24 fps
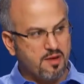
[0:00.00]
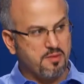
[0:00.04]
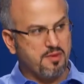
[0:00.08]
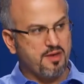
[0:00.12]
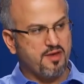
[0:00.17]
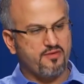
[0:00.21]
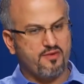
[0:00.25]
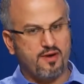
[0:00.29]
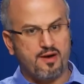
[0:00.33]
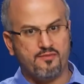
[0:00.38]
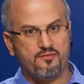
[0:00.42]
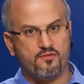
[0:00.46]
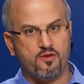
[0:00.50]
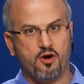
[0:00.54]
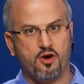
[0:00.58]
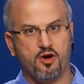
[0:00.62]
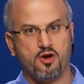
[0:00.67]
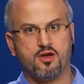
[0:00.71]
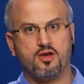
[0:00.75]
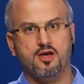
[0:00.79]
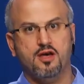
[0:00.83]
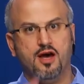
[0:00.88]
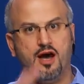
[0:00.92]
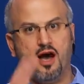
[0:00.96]
me if I'm
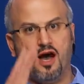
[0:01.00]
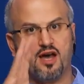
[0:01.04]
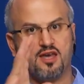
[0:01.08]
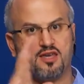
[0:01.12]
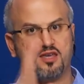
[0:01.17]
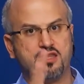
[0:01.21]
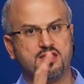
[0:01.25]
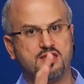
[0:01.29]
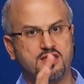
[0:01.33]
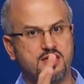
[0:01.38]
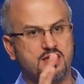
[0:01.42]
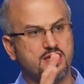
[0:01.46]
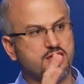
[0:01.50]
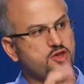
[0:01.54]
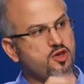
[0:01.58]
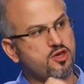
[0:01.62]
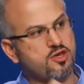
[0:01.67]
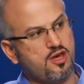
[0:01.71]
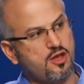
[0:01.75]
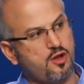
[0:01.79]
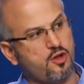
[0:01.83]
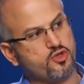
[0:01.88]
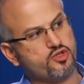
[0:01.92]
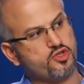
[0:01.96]
wrong, I think you
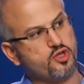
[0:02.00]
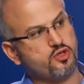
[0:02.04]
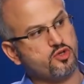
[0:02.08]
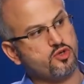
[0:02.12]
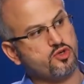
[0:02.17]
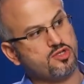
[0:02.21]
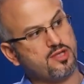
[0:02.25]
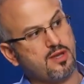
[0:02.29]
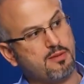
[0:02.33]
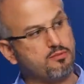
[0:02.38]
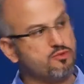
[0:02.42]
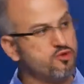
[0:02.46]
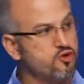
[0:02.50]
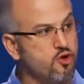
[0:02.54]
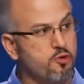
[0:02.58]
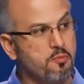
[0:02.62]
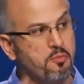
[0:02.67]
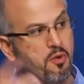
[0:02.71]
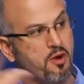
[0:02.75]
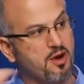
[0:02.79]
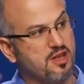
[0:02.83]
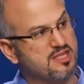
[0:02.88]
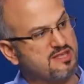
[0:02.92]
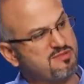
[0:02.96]
can also do some group
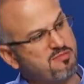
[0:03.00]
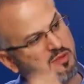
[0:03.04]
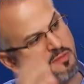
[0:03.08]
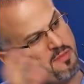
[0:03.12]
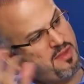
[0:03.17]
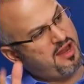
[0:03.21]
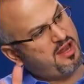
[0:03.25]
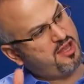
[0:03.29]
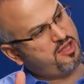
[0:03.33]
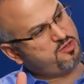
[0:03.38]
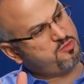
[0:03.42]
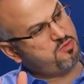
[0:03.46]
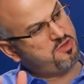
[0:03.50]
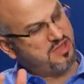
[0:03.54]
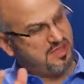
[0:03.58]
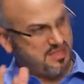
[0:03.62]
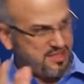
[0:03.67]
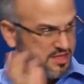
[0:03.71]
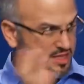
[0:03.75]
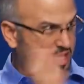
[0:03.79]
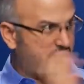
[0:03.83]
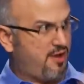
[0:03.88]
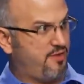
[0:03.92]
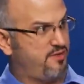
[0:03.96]
policy management
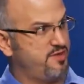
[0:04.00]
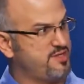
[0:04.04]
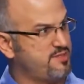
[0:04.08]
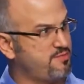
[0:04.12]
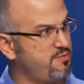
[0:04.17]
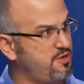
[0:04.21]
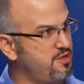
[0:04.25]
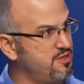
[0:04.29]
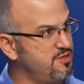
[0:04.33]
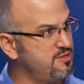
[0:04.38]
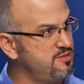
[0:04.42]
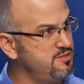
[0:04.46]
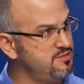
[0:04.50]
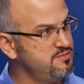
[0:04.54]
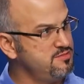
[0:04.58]
now as well.